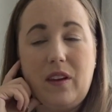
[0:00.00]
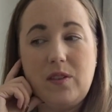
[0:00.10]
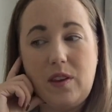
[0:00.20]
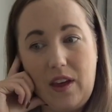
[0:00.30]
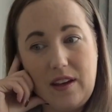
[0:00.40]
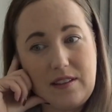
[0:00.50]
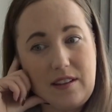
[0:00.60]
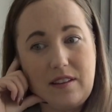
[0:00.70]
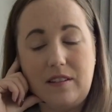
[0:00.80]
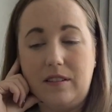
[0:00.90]
so there's,
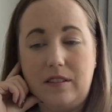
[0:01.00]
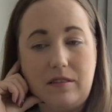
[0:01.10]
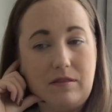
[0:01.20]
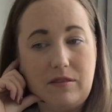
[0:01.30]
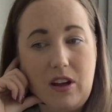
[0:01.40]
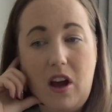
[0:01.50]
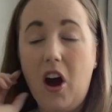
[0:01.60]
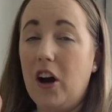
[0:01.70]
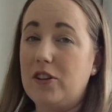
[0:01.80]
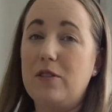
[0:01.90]

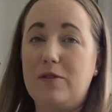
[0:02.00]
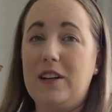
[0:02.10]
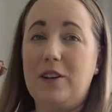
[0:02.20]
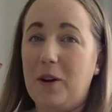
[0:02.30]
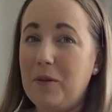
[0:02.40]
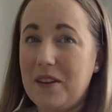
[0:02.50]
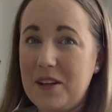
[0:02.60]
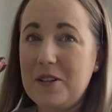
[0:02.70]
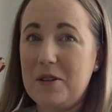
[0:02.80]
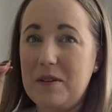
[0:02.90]
I don't really know what the
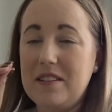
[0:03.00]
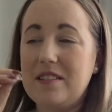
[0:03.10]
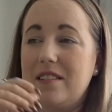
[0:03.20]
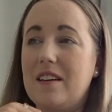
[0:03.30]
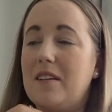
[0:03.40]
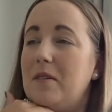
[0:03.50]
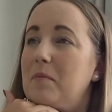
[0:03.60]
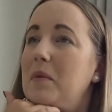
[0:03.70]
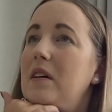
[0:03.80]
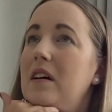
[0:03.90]
issue is.
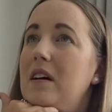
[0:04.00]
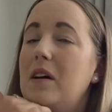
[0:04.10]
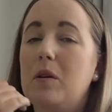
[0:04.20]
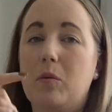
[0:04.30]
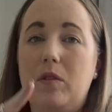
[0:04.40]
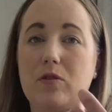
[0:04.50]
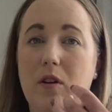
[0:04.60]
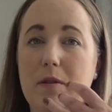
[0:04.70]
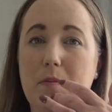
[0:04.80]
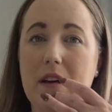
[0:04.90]
We've
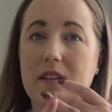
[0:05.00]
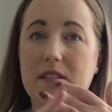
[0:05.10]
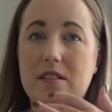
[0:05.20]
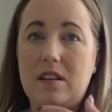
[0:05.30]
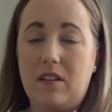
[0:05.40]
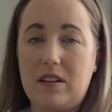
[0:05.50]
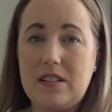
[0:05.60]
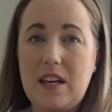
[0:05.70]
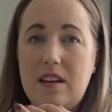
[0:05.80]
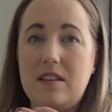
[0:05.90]
tried bigger like
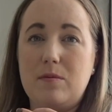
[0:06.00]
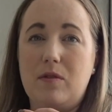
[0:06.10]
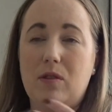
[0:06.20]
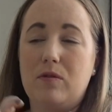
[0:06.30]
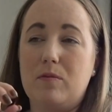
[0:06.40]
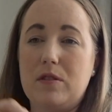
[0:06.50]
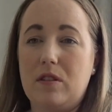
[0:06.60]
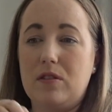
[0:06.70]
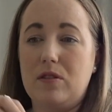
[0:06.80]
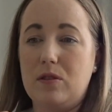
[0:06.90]
teats. We've gone from a
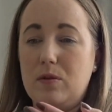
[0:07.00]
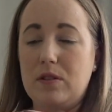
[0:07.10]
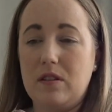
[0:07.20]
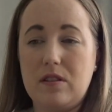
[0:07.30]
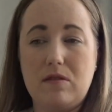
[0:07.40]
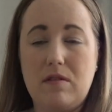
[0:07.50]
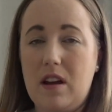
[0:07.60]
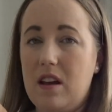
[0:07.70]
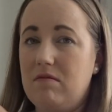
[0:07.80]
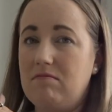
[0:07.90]
size 2 to a size
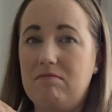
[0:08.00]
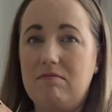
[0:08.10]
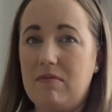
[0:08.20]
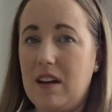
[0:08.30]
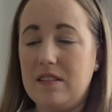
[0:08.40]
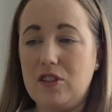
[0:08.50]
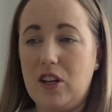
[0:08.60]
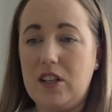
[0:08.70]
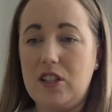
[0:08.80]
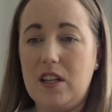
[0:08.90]
3. Hasn't
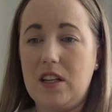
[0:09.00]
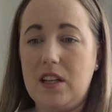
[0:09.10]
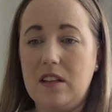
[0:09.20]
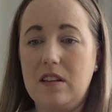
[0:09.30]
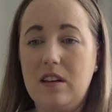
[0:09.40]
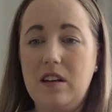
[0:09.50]
changed anything.